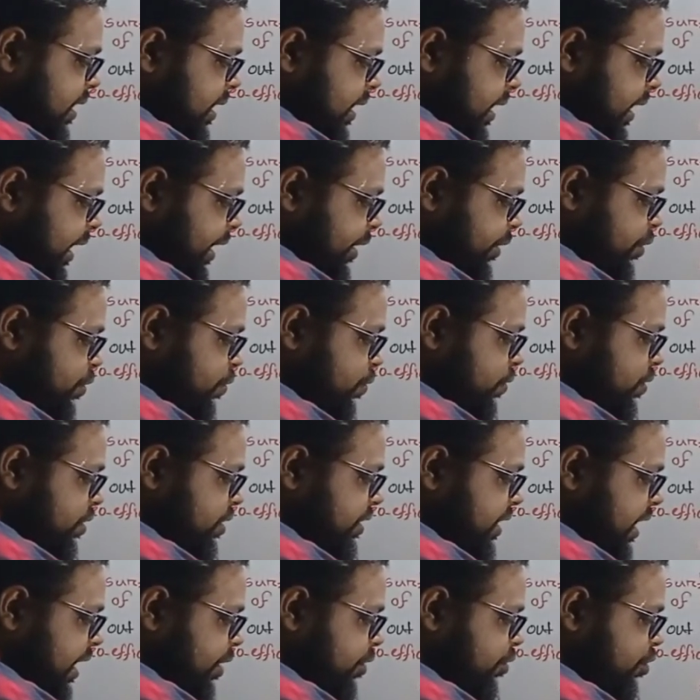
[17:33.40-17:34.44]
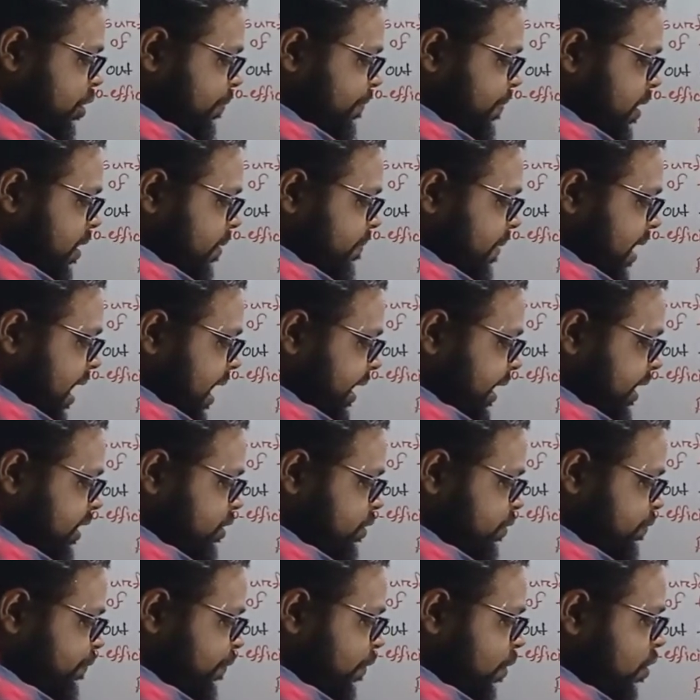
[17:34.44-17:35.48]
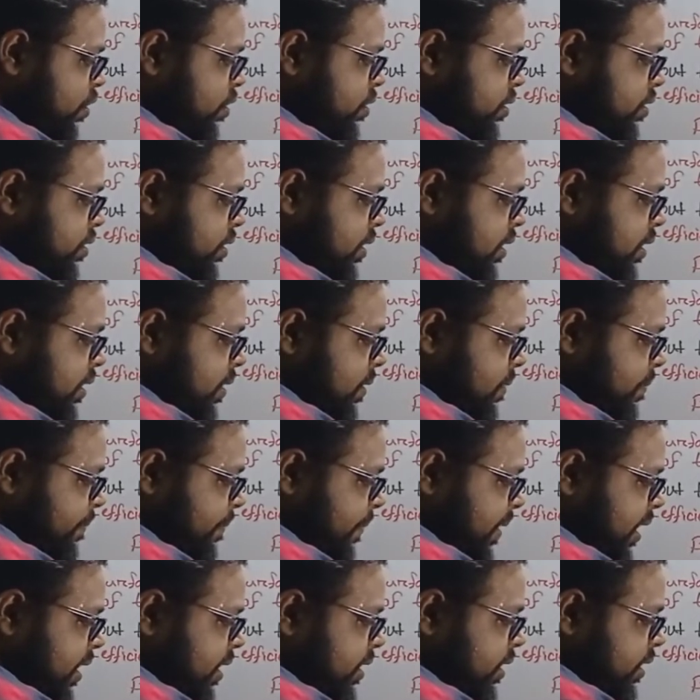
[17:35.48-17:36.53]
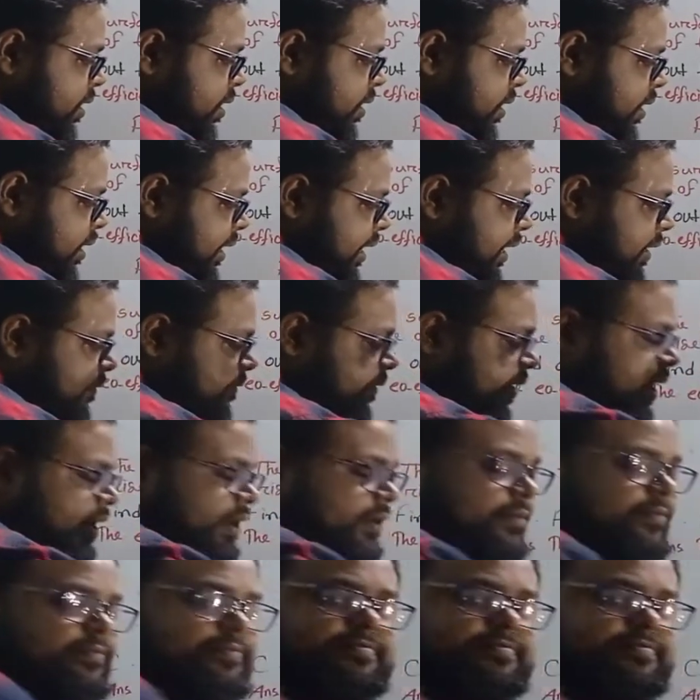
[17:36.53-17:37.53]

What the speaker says: into 10 to the power minus 4 per Kelvin.